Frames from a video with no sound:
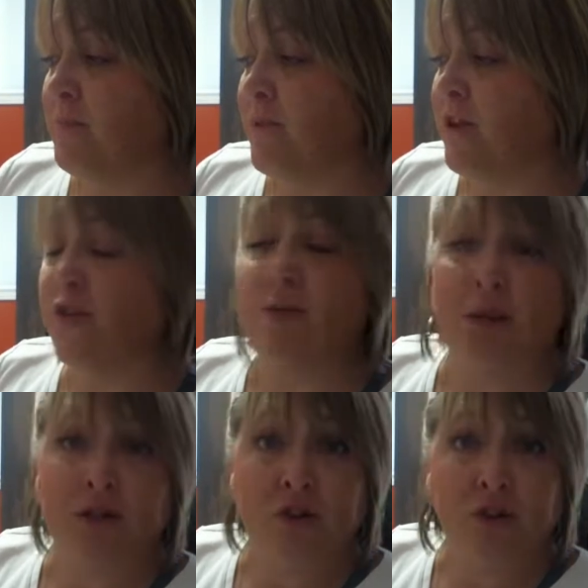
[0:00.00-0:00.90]
there's some
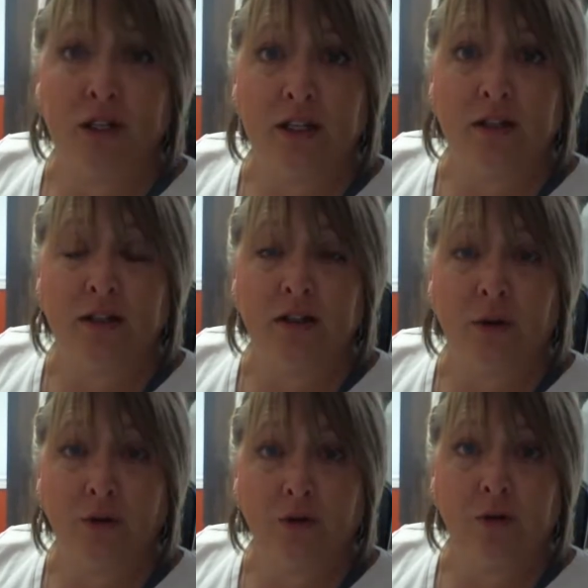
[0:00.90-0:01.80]
things you can
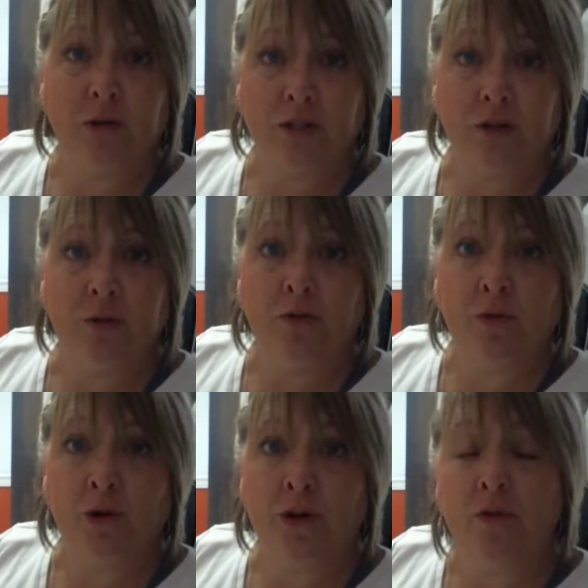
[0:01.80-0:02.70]
go through and do
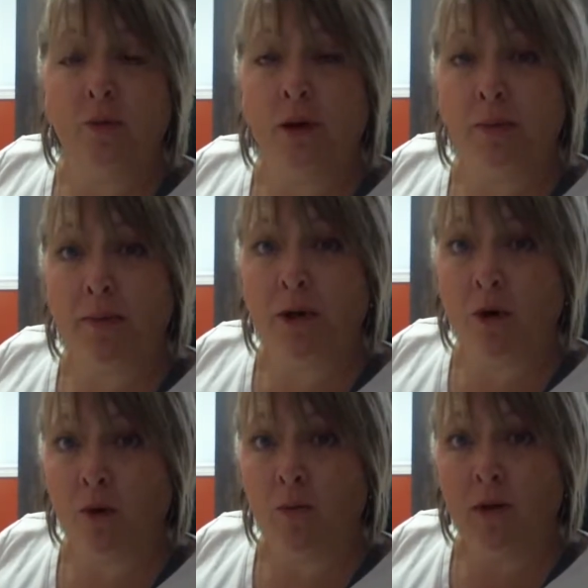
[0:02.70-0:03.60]
before you even bring puppy
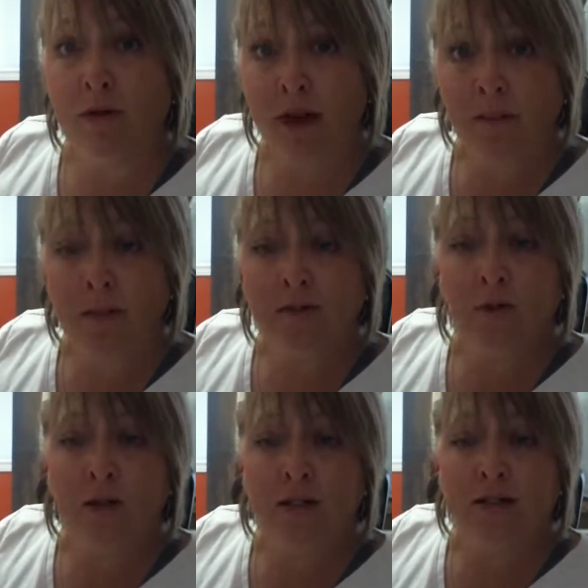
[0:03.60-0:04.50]
home with them if you
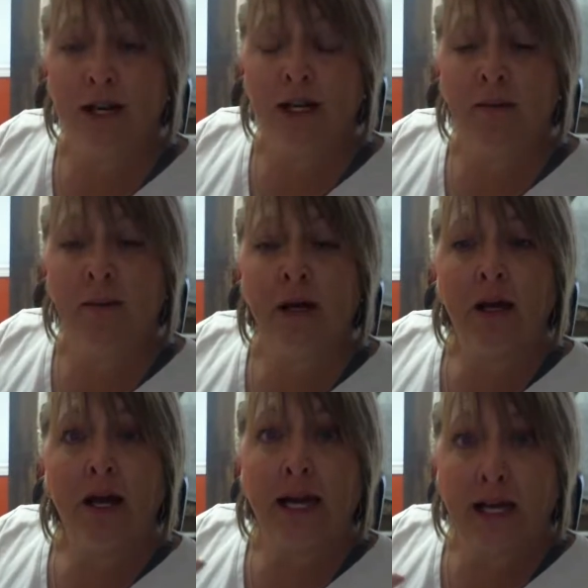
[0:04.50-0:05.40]
want to sign up
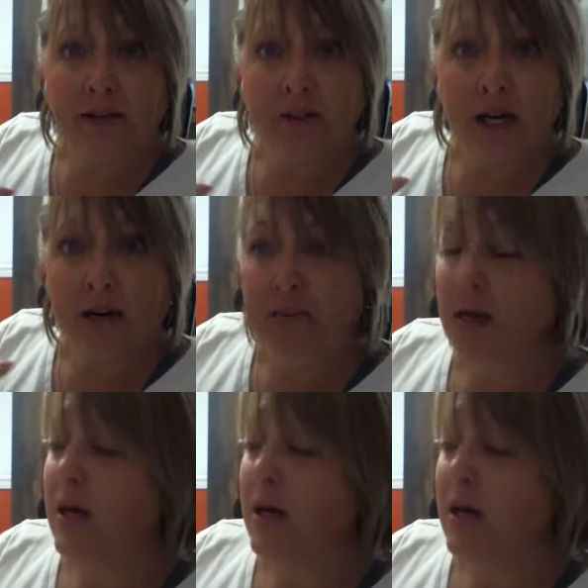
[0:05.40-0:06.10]
ahead of time.